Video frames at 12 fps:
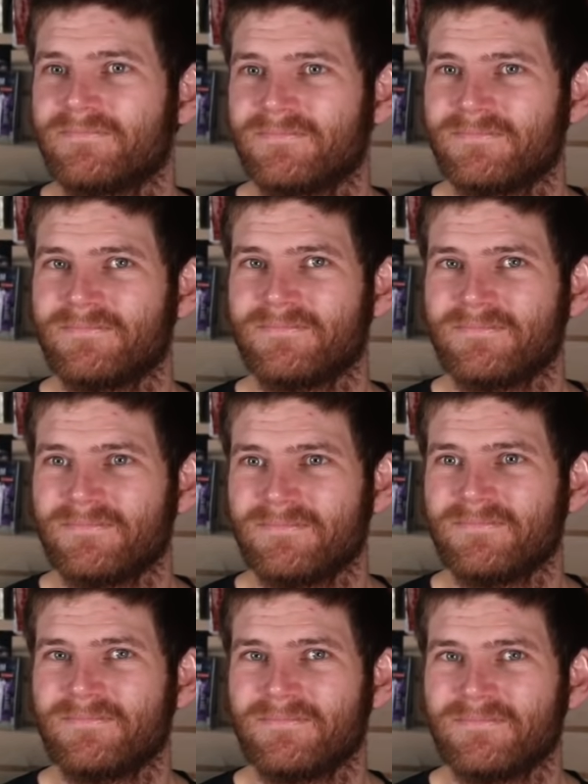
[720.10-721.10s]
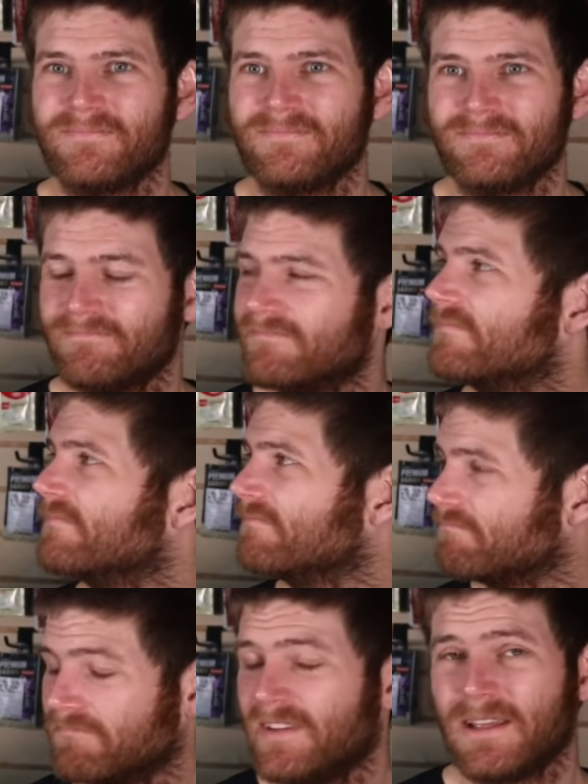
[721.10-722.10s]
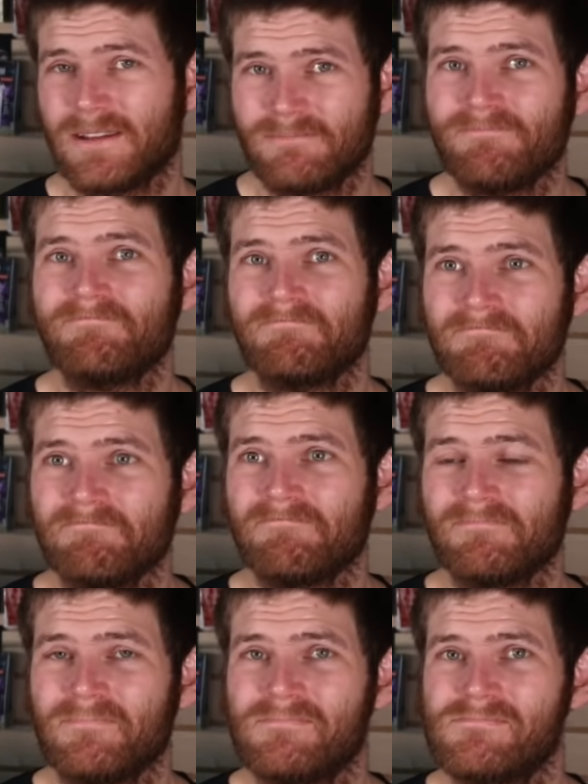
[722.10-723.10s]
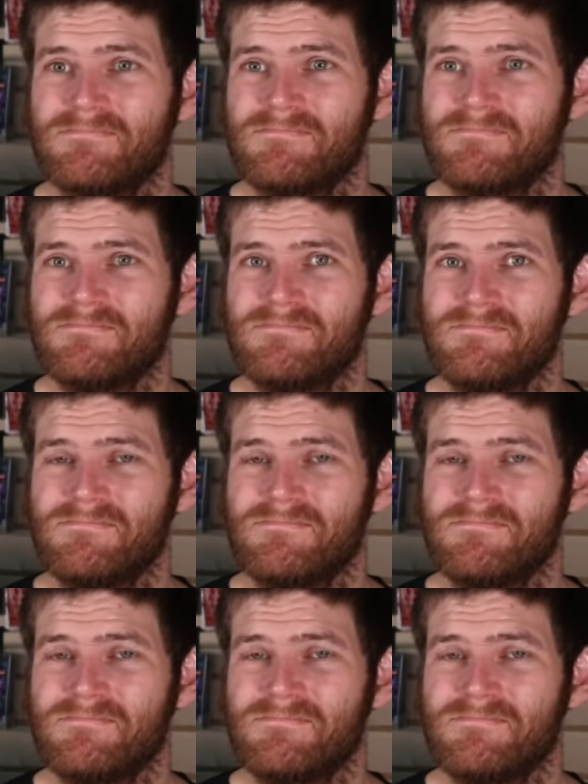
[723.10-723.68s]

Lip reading: No words are spoken by the person on screen.